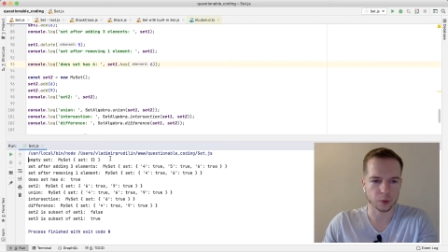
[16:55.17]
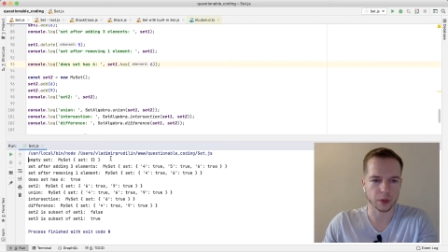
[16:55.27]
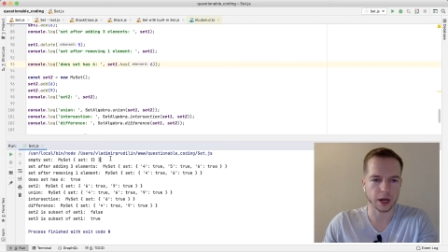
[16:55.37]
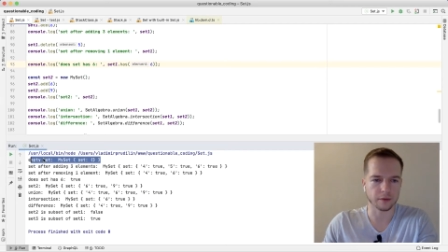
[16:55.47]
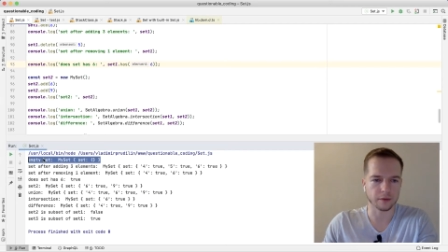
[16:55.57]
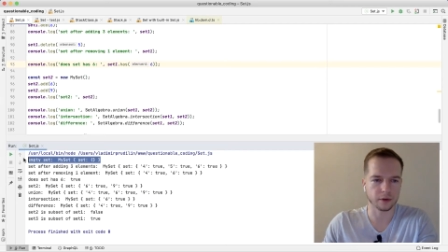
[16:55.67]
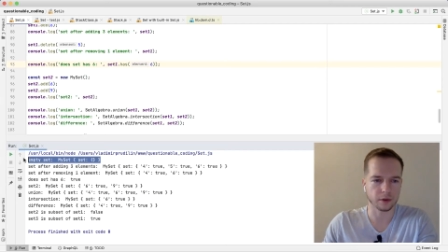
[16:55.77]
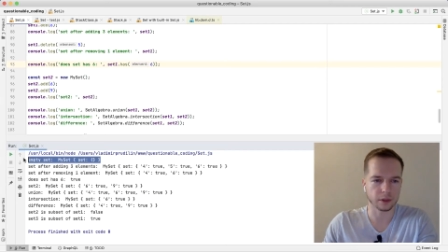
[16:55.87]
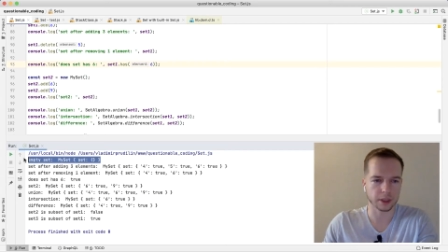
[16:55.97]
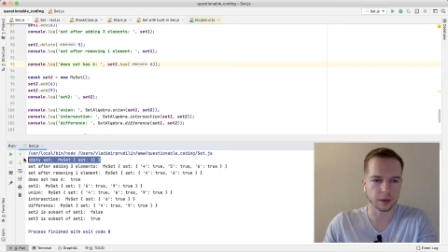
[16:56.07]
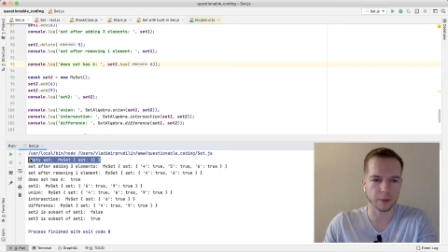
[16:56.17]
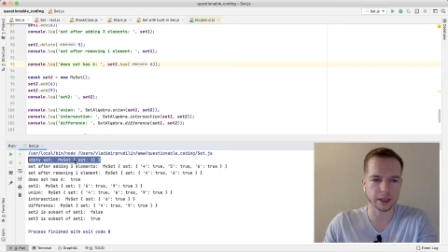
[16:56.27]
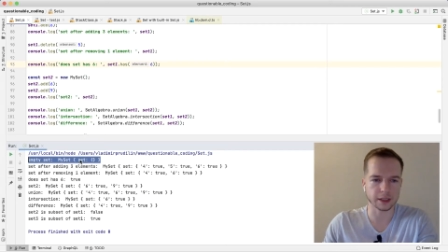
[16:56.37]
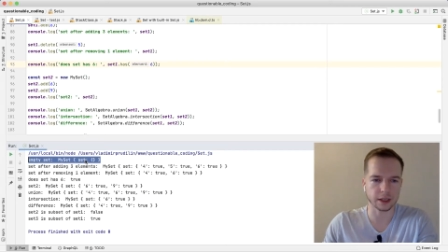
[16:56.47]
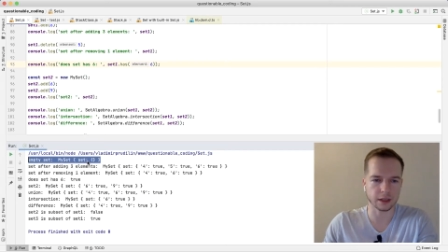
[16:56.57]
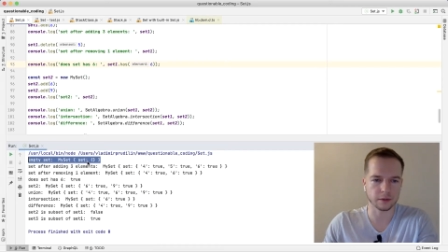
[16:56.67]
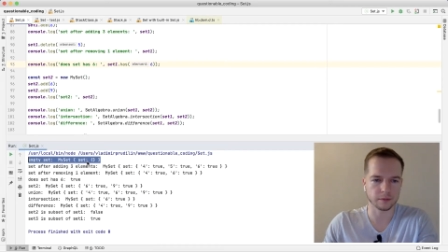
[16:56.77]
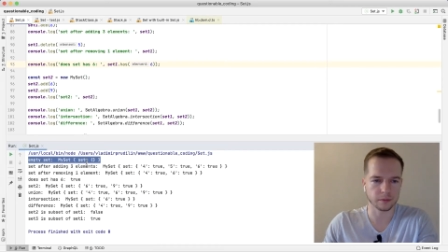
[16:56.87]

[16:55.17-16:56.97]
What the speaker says: We have my set.